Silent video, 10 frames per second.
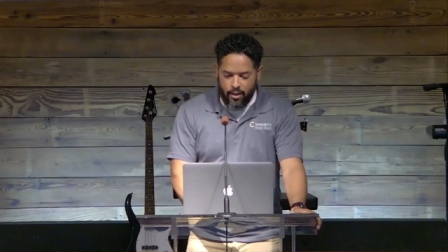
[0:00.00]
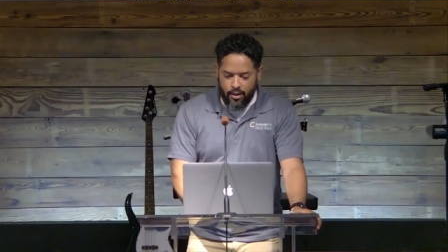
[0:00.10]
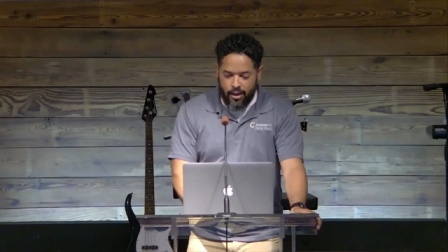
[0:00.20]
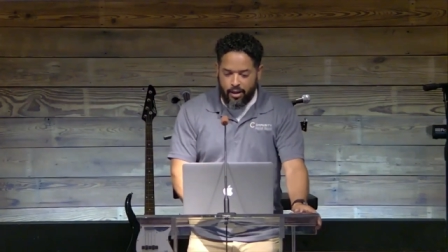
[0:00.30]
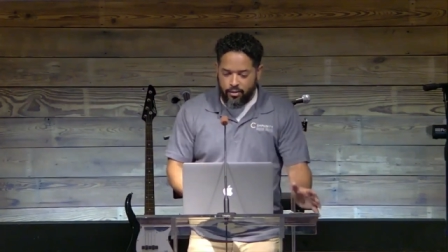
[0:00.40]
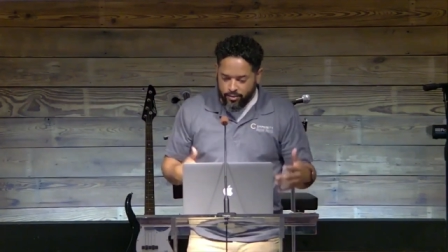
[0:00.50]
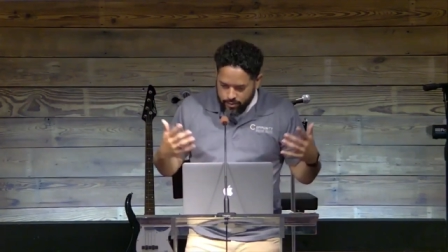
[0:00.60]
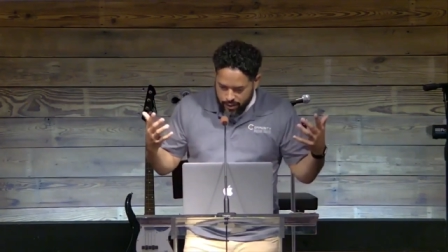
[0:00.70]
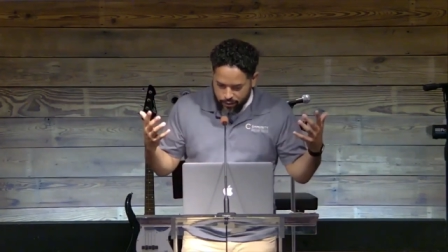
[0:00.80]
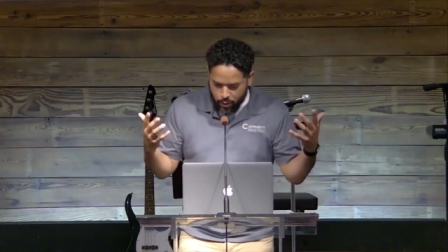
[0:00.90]
Now,
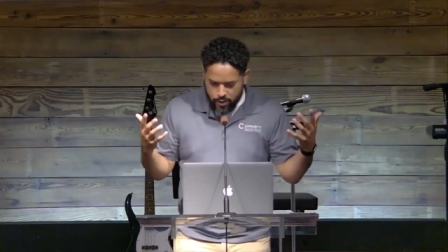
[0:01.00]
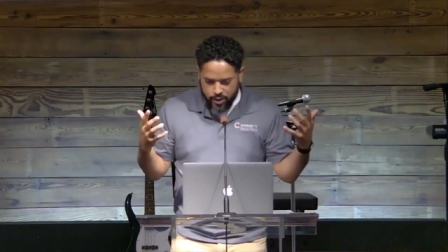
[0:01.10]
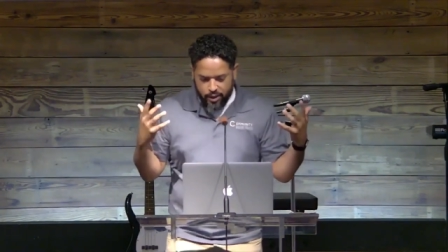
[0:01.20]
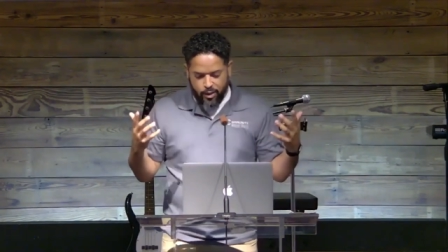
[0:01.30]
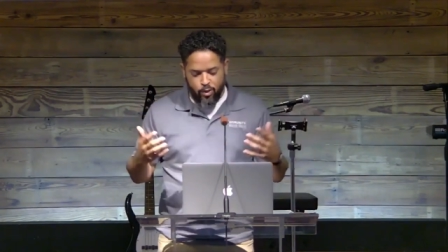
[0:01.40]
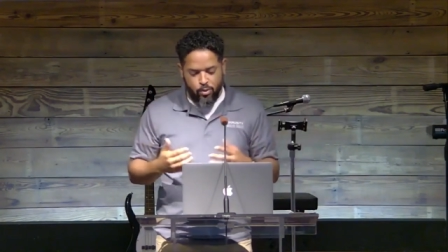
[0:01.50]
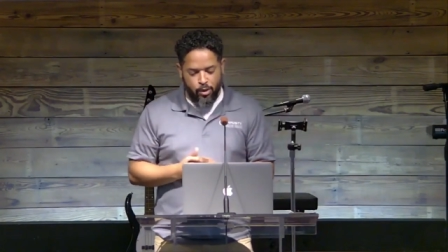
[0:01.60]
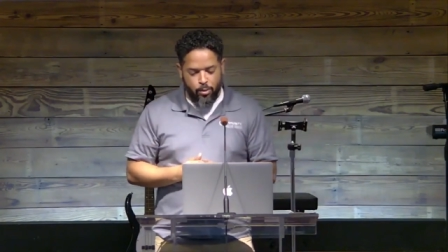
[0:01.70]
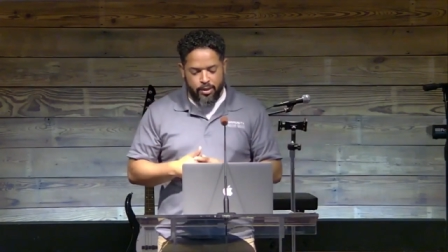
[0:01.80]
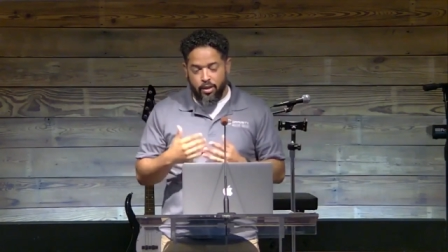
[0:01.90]
unfortunately, in those
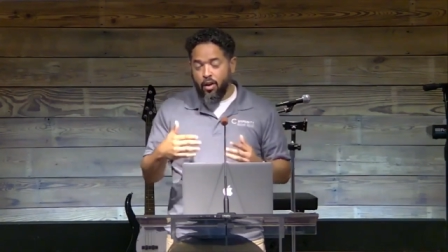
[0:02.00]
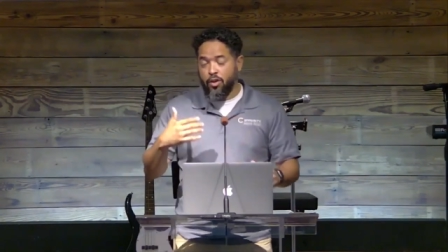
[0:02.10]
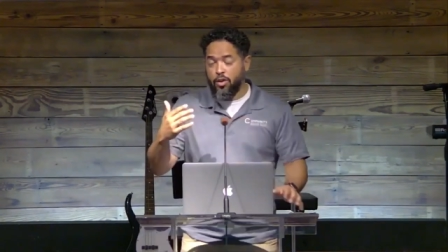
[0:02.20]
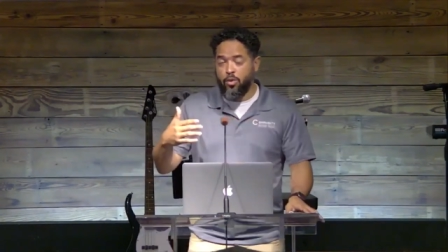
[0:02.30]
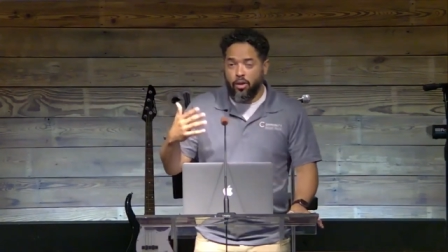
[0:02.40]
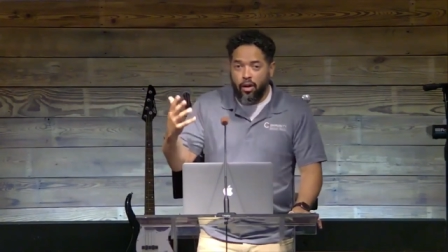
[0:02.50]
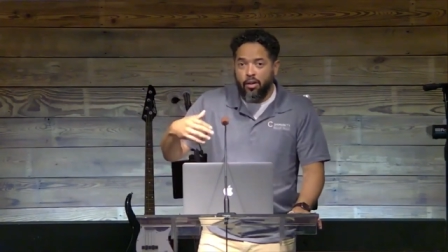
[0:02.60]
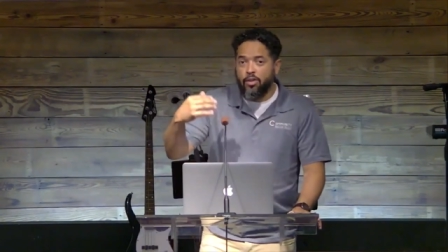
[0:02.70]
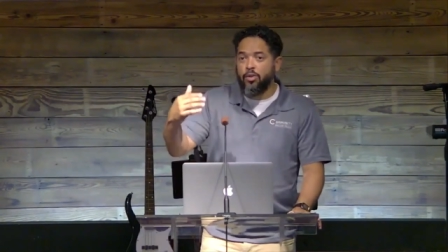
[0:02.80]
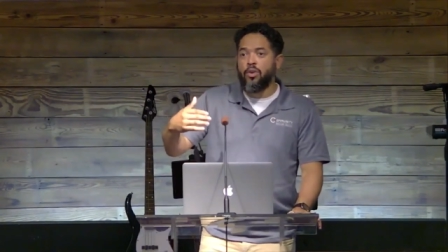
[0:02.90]
moments, all you, all
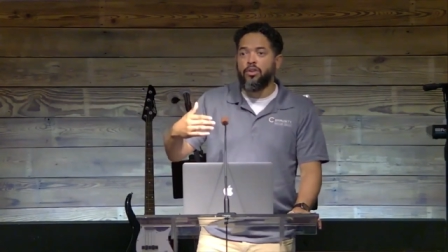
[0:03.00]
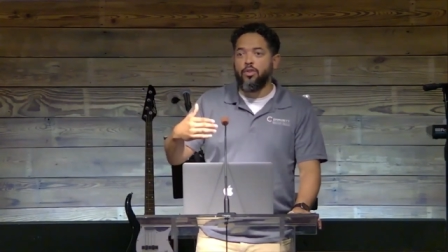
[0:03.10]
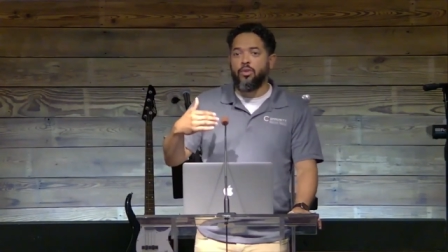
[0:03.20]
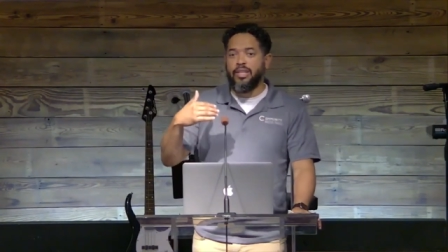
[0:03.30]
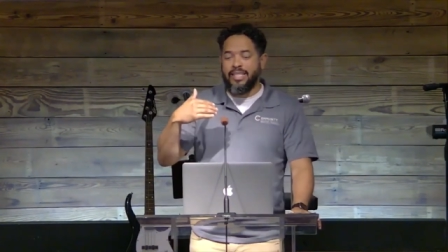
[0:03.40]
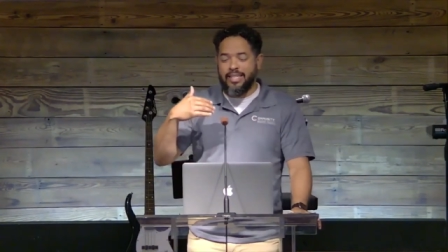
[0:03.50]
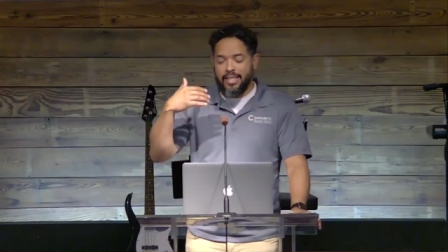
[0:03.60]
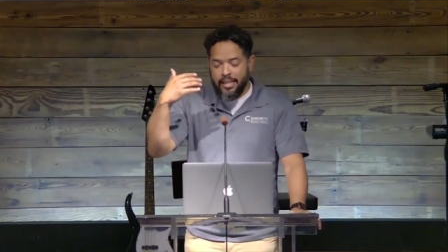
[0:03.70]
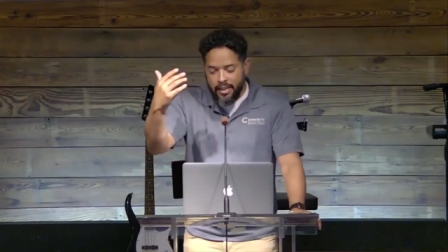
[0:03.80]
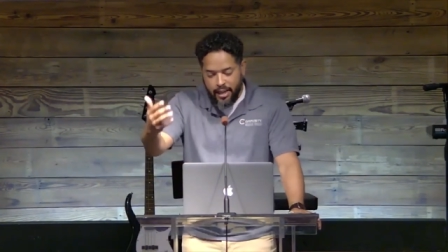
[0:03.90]
you are doing is
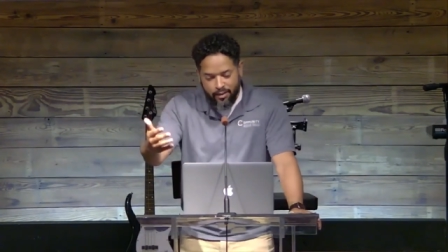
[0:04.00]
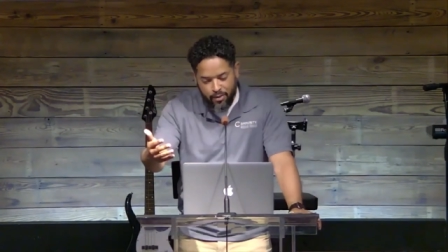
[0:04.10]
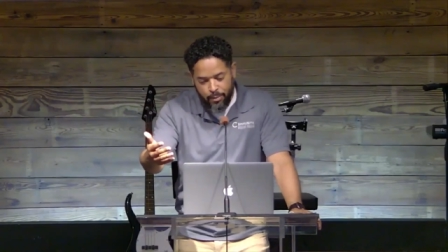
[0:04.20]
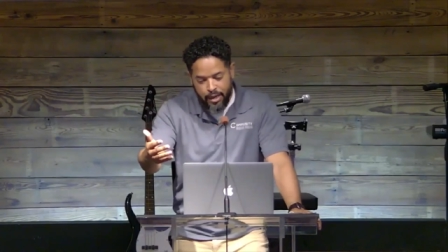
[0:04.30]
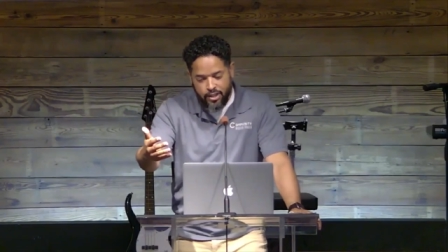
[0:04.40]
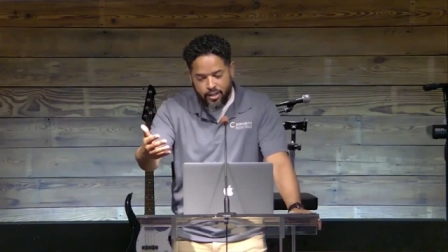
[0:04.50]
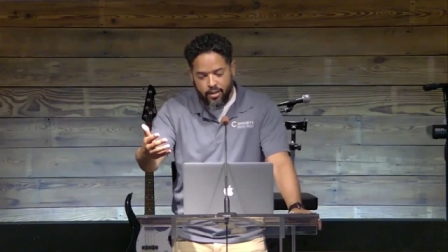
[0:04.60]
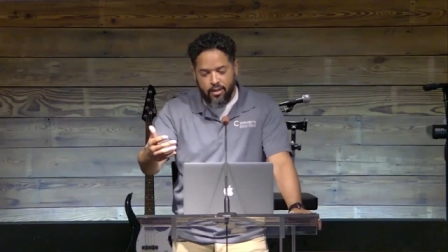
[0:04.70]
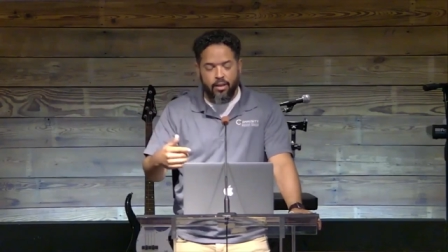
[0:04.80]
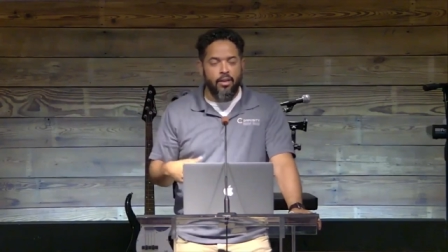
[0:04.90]
seeking affirmation
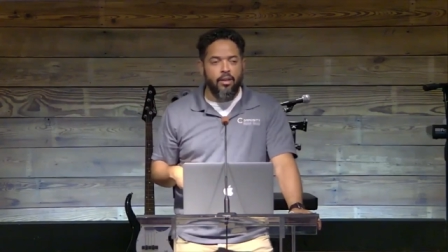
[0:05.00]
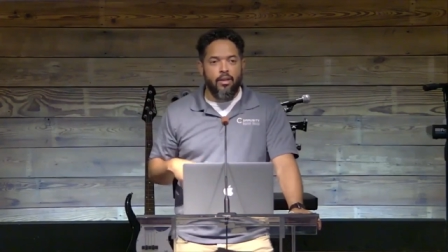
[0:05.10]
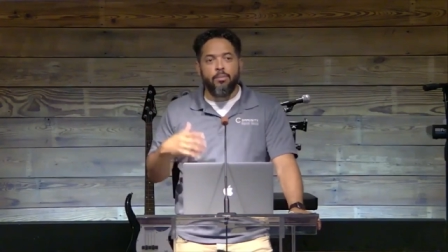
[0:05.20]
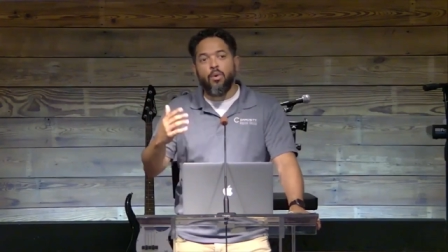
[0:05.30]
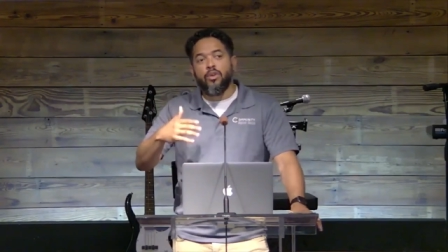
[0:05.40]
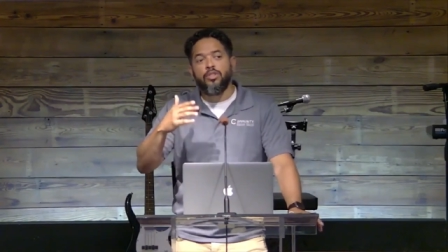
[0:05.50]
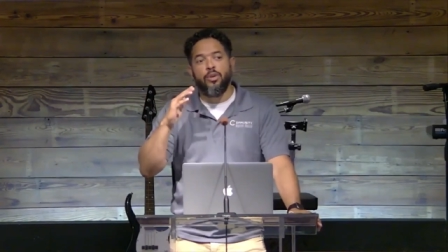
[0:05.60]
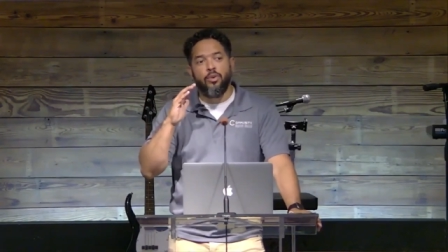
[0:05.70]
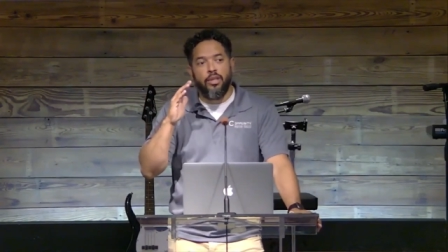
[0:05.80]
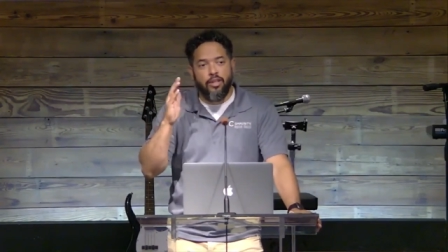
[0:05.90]
more so
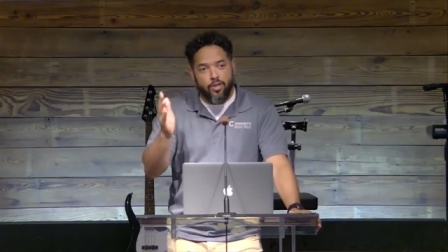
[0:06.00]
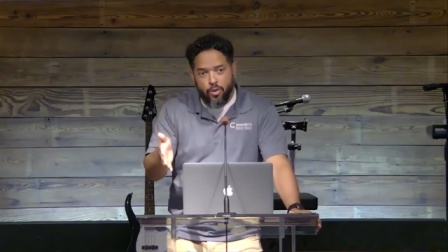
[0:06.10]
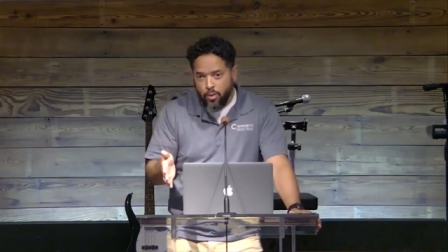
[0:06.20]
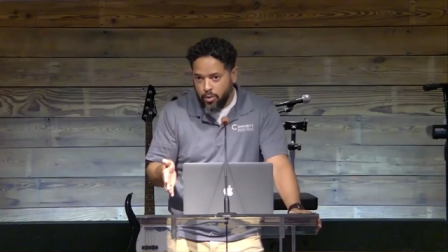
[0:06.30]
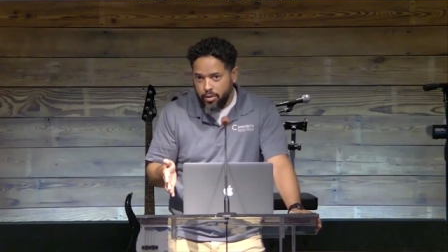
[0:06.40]
than the truth.